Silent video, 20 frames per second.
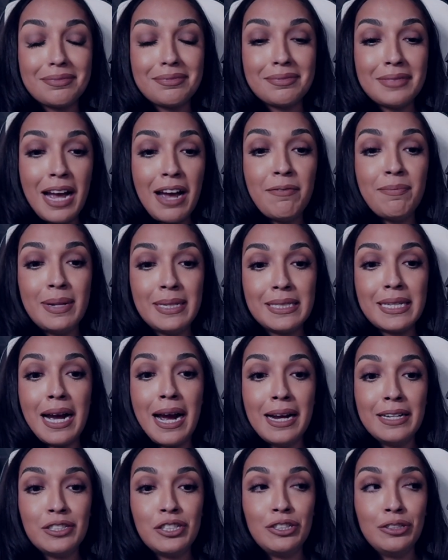have been
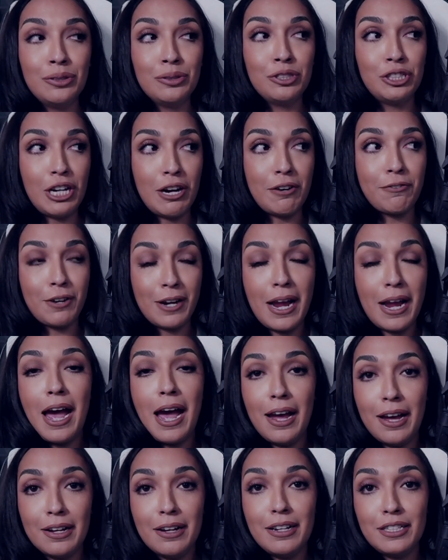tied to Jeffrey
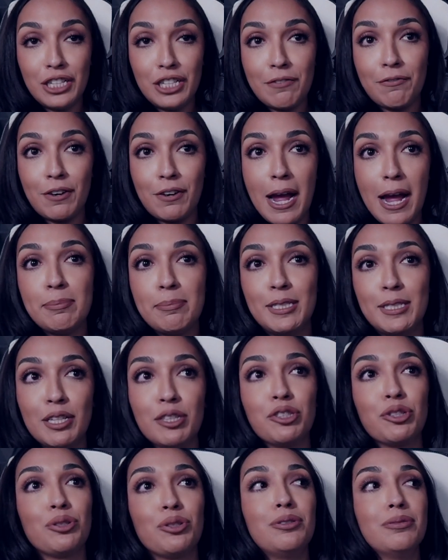
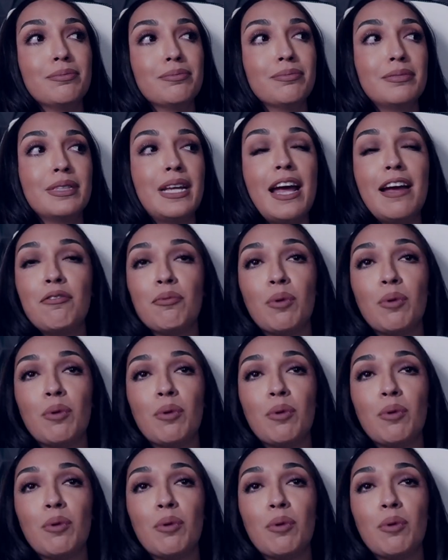Epstozel. They